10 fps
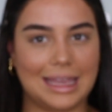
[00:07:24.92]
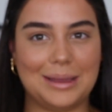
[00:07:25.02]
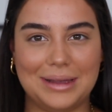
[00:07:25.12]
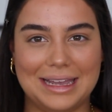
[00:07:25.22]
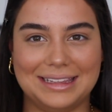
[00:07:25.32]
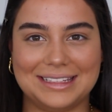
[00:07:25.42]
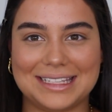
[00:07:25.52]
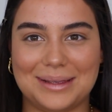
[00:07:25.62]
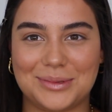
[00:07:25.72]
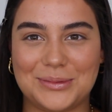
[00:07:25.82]
Am I in the
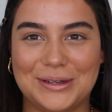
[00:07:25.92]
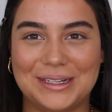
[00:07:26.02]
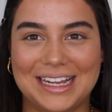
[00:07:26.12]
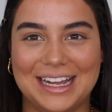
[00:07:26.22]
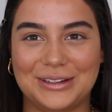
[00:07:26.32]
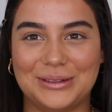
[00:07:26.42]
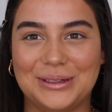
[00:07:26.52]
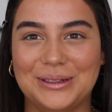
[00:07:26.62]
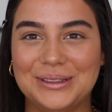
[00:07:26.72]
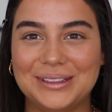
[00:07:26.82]
same spot? I don't
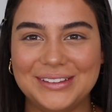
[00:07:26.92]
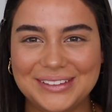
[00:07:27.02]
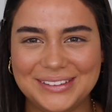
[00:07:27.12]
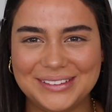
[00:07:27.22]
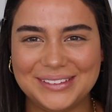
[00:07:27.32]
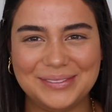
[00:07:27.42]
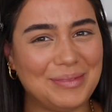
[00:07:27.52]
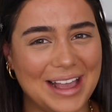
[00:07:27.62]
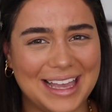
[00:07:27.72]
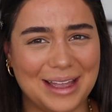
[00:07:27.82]
know.
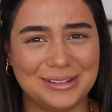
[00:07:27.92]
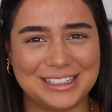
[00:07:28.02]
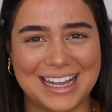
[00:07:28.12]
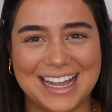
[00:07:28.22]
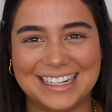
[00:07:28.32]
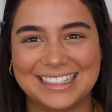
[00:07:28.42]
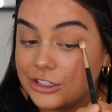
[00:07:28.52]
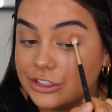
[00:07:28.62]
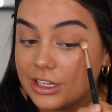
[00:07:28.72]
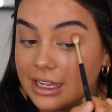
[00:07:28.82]
My camera died.
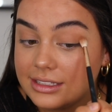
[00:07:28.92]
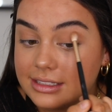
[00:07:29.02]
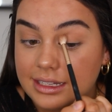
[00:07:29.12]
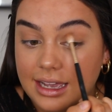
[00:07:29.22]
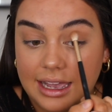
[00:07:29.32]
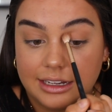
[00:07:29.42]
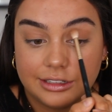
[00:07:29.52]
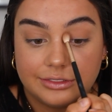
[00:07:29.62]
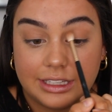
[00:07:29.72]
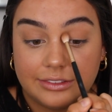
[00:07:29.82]
Just kind
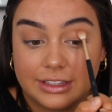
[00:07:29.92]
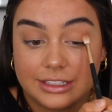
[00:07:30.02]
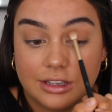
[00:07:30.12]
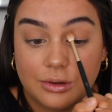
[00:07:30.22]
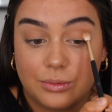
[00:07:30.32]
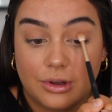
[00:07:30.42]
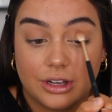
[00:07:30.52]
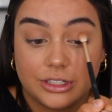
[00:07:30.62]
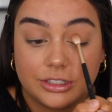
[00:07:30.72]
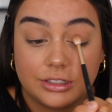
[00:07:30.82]
of give this a
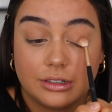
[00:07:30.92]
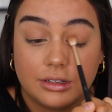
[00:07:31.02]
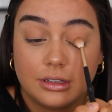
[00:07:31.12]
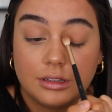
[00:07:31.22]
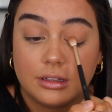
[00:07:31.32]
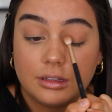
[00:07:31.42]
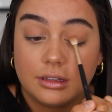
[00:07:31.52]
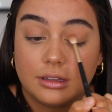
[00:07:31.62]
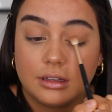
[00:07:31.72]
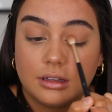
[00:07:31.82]
wash
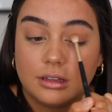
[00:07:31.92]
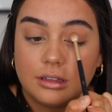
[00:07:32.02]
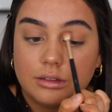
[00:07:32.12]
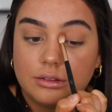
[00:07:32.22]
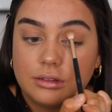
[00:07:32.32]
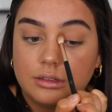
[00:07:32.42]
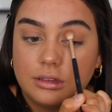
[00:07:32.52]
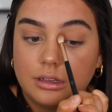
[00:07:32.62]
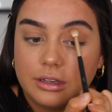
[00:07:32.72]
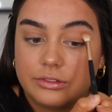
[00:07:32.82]

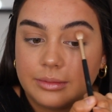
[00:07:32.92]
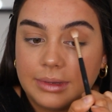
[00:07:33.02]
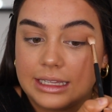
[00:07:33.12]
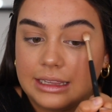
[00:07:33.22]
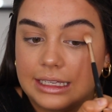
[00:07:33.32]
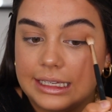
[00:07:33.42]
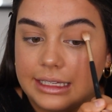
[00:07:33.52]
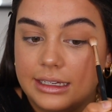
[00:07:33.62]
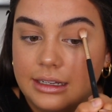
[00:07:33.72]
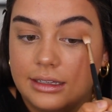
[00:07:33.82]
all over my
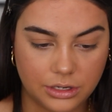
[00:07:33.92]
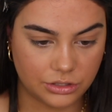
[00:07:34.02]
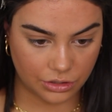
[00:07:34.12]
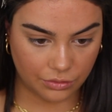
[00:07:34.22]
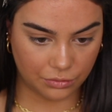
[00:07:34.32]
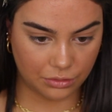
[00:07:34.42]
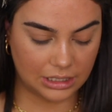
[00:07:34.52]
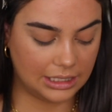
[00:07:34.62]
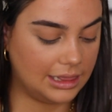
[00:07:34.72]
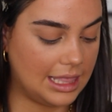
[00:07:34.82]
lid. I just go
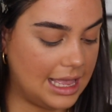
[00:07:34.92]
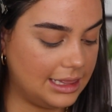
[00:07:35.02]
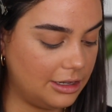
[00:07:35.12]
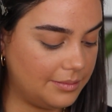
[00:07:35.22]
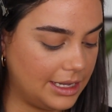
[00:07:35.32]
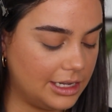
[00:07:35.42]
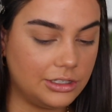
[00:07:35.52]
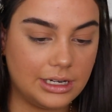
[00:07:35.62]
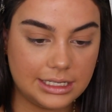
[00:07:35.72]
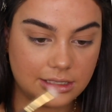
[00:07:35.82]
really lightly on my
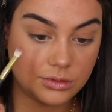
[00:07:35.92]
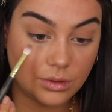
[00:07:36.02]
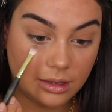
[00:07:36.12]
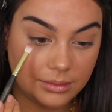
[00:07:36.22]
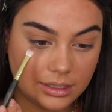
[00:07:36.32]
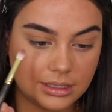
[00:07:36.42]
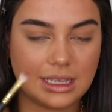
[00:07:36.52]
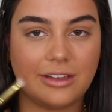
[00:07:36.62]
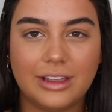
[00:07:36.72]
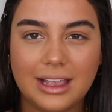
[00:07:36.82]
under eyes as well, because
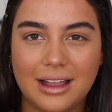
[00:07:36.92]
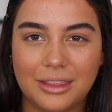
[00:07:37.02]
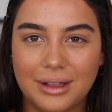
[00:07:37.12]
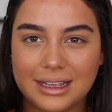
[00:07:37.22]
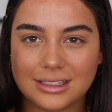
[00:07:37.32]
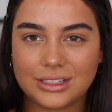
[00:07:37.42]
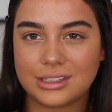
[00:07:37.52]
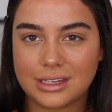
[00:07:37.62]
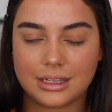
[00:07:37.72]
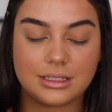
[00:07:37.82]
I feel like otherwise it
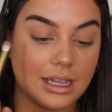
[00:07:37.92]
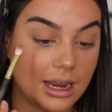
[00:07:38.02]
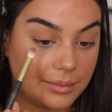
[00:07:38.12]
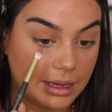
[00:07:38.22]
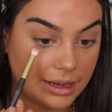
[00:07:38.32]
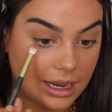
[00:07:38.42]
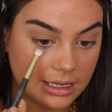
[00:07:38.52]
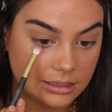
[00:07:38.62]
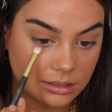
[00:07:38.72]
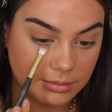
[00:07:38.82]
just starts to kind of make my
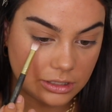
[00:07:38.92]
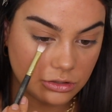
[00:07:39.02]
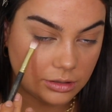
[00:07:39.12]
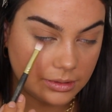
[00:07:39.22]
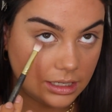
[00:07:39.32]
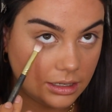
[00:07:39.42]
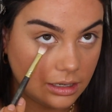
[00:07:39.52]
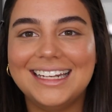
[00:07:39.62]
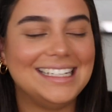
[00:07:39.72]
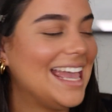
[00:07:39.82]
eyes look a bit droopy.
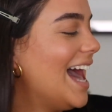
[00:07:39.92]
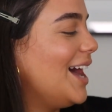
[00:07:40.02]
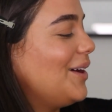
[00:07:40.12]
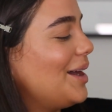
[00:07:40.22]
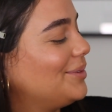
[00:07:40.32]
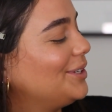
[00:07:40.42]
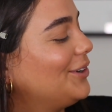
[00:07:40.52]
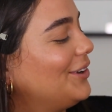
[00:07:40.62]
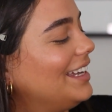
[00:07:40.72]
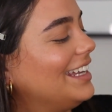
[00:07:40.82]
Now I'm gonna
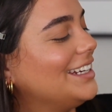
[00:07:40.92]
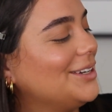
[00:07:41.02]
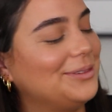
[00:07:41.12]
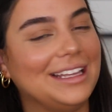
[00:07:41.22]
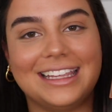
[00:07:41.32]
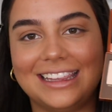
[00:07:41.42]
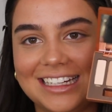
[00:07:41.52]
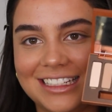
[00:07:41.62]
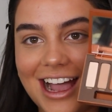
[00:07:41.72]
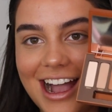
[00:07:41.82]
go in with the
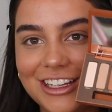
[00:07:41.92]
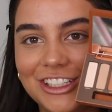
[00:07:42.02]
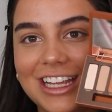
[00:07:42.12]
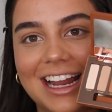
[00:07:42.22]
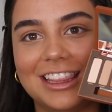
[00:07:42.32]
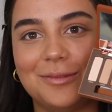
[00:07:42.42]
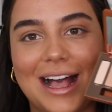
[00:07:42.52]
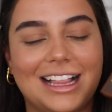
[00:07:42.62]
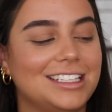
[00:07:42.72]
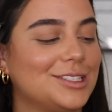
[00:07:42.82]
darkest shade in the
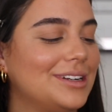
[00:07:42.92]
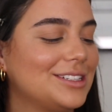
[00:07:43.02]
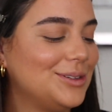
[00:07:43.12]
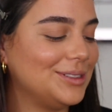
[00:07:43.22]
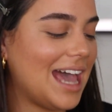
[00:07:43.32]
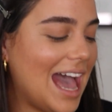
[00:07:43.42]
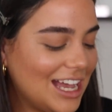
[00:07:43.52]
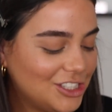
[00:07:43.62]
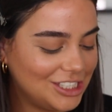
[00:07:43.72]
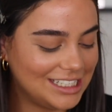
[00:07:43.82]
palette. This one is called
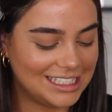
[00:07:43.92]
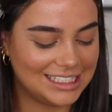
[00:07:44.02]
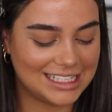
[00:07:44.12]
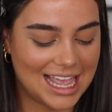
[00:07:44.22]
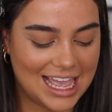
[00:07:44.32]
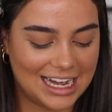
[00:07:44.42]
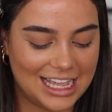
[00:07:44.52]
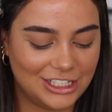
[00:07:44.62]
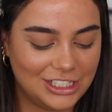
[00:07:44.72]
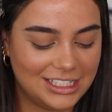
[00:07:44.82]
Ashes, and
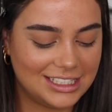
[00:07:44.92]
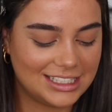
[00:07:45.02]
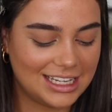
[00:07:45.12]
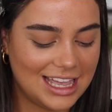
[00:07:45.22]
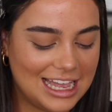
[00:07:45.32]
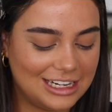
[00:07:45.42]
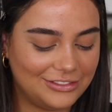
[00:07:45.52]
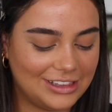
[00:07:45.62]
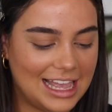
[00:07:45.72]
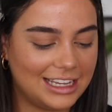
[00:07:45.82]
I just kind
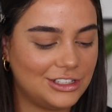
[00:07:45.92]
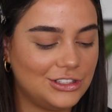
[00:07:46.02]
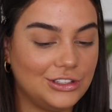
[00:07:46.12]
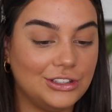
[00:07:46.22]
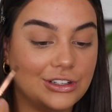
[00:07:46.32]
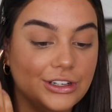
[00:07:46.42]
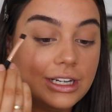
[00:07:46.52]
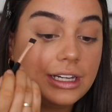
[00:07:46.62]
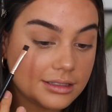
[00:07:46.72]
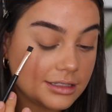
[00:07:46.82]
of like to
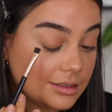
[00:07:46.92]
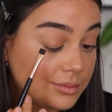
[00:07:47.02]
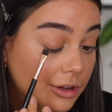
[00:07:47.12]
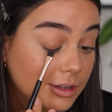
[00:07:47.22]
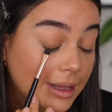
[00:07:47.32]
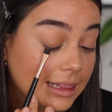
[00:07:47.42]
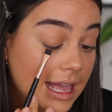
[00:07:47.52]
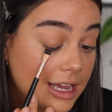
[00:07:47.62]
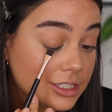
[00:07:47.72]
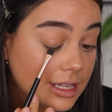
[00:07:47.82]
smoke my
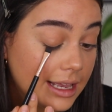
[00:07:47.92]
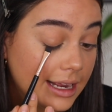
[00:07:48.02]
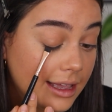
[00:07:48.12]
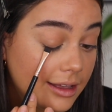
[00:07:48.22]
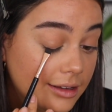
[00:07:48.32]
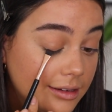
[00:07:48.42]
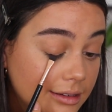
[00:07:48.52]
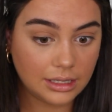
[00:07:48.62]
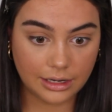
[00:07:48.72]
lash line out.